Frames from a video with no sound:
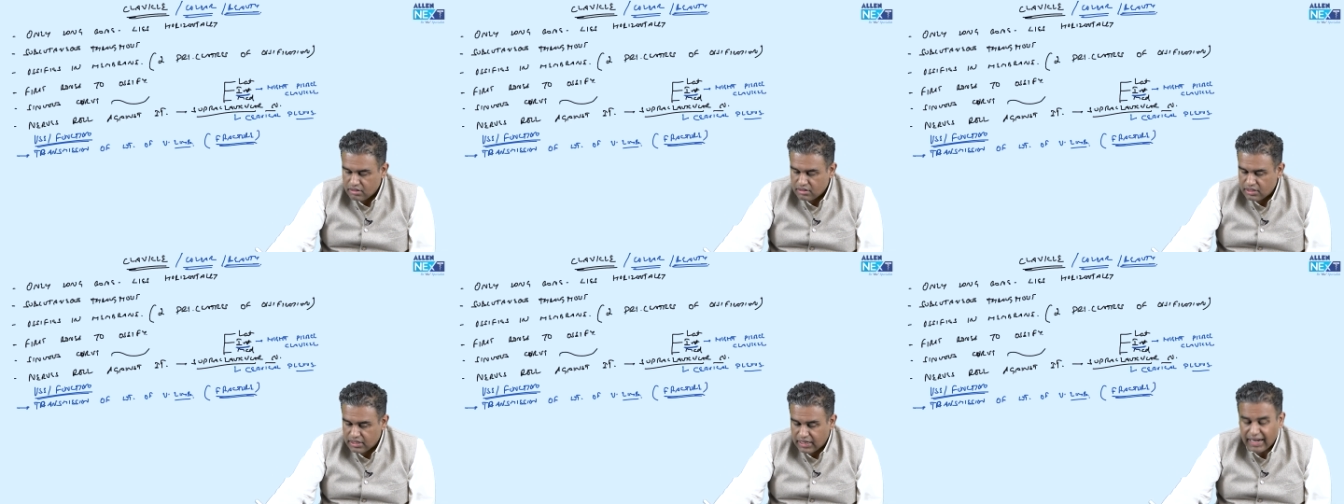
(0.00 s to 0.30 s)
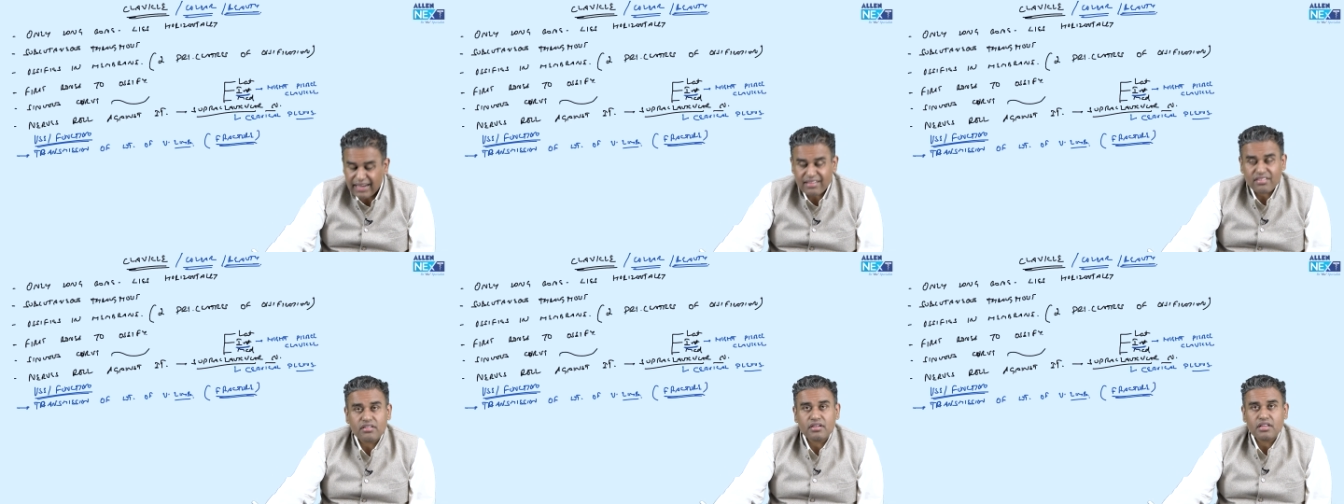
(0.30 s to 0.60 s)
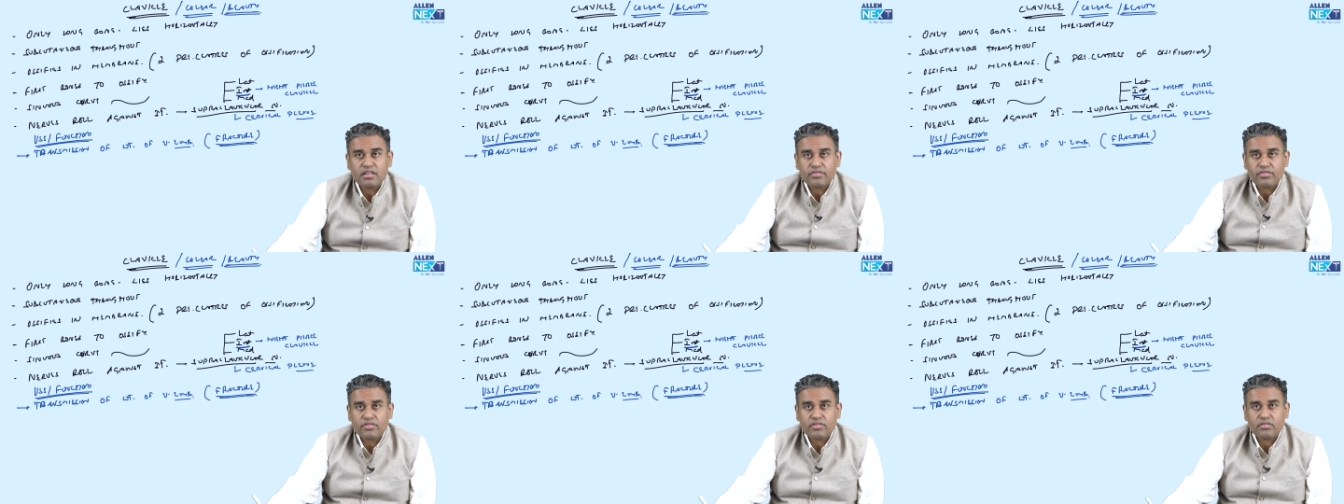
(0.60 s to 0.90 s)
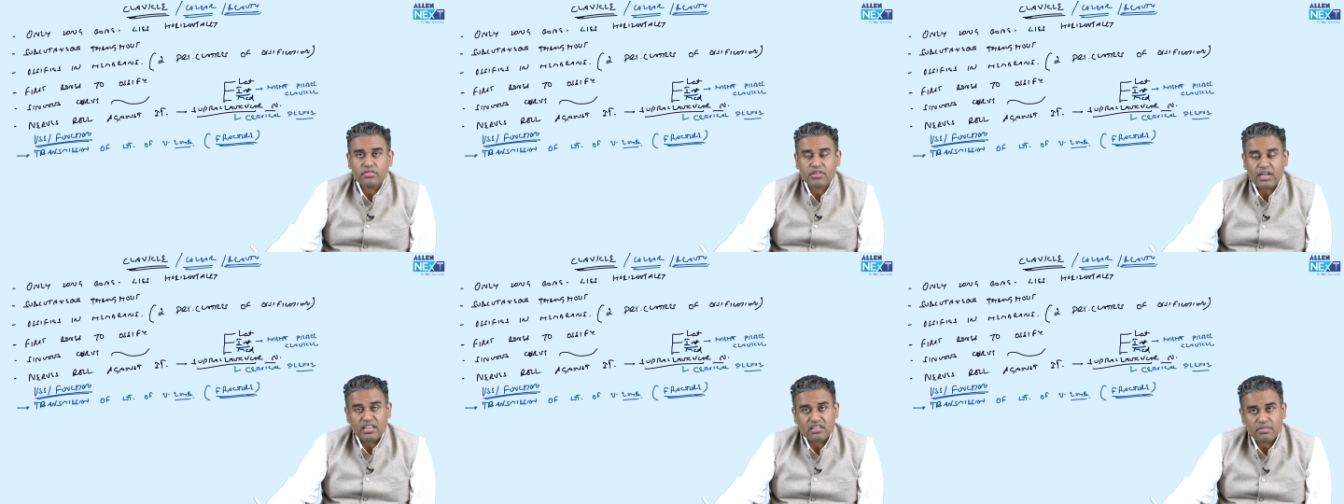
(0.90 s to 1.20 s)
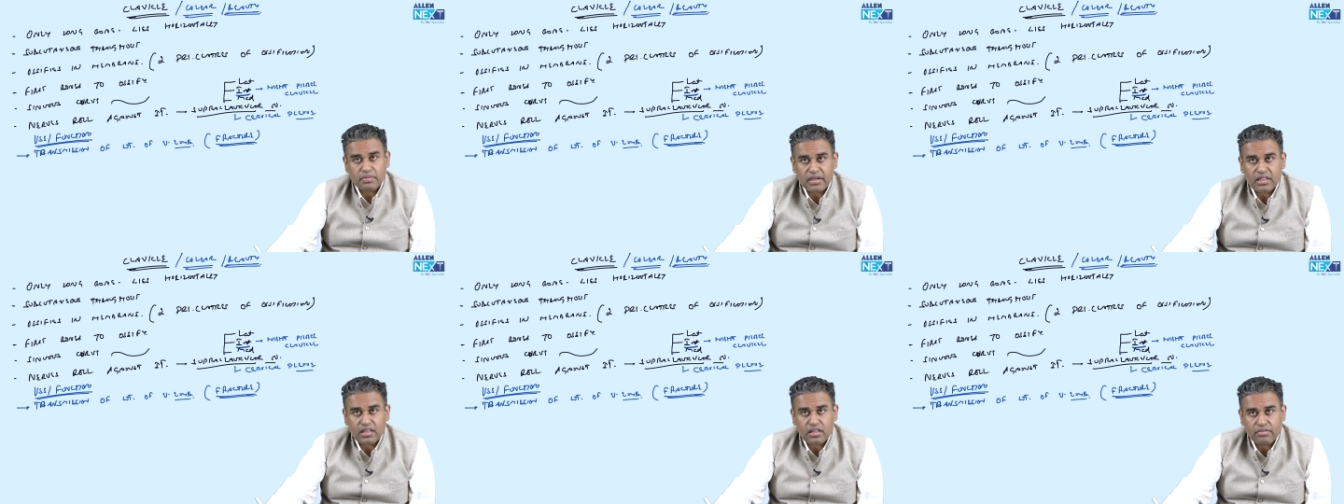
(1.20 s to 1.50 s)
That as it is
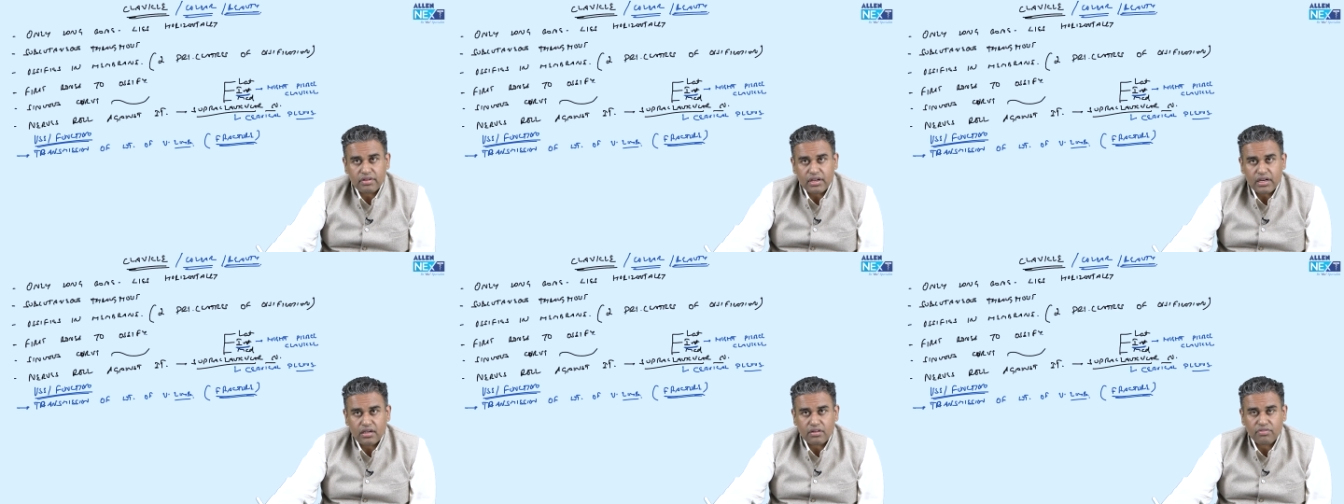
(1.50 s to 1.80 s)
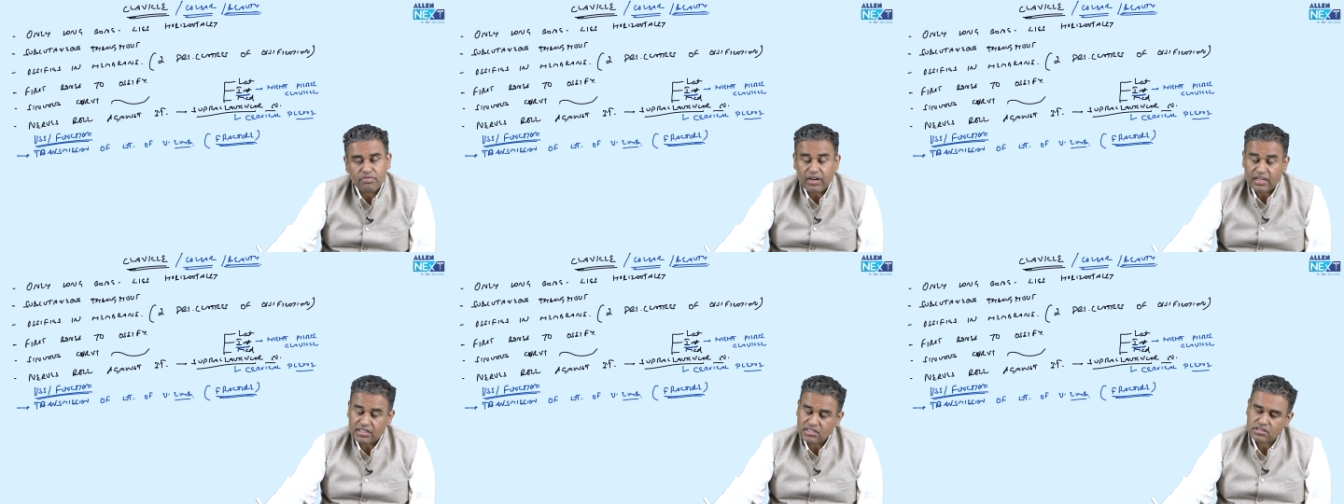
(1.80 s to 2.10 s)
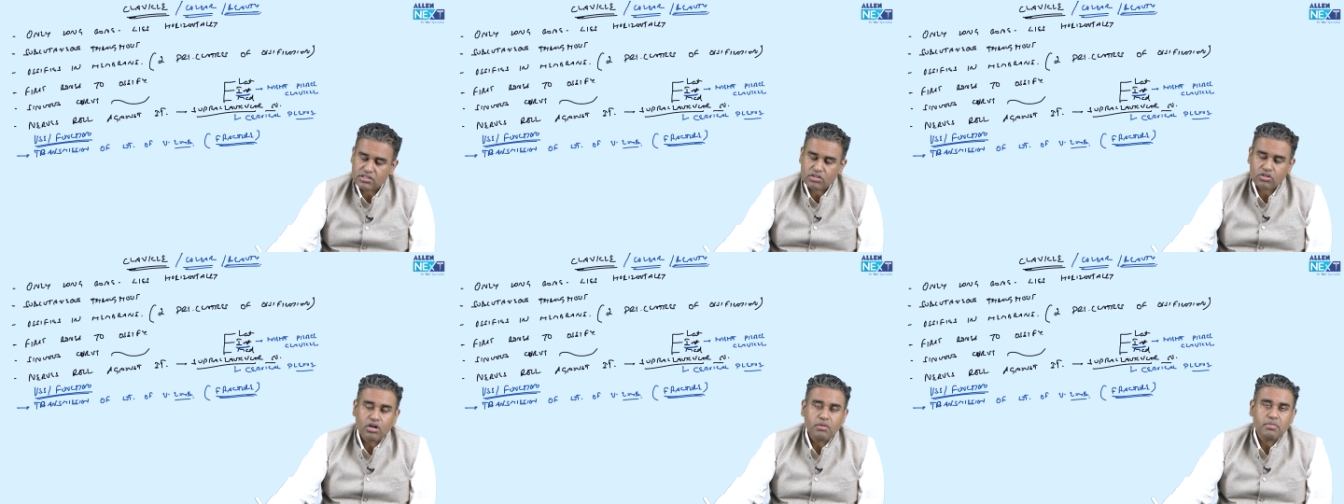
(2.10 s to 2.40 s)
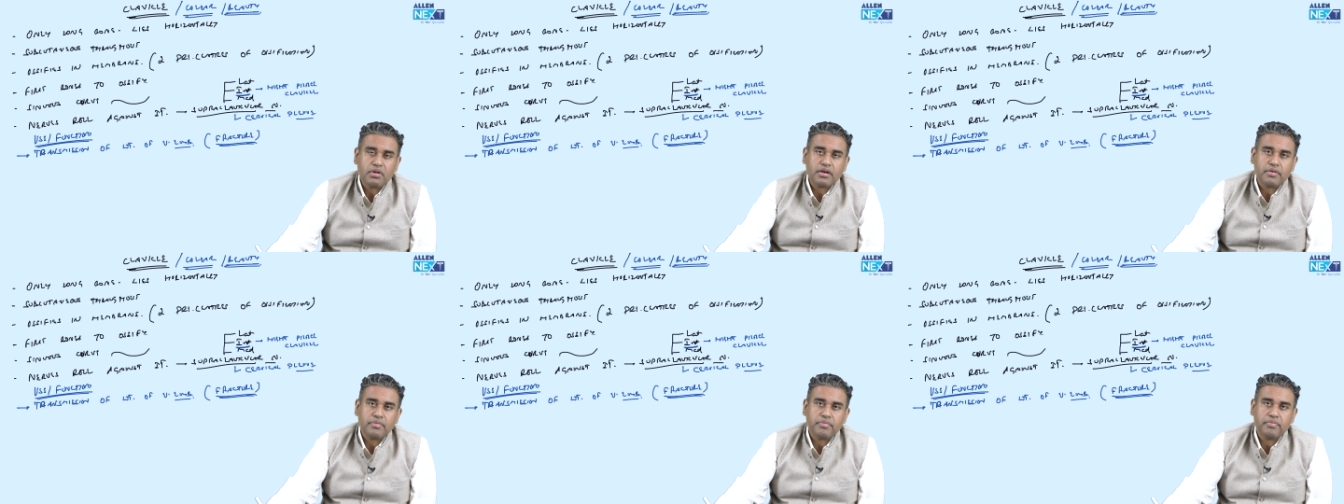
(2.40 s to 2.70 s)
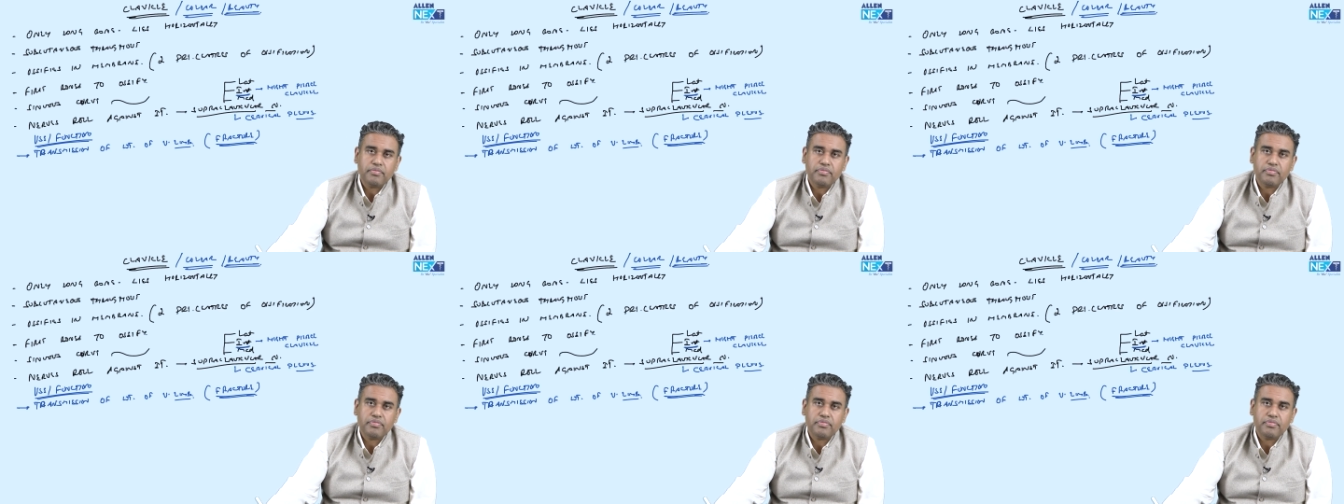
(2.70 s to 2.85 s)
transmitting the weight, fractures are common.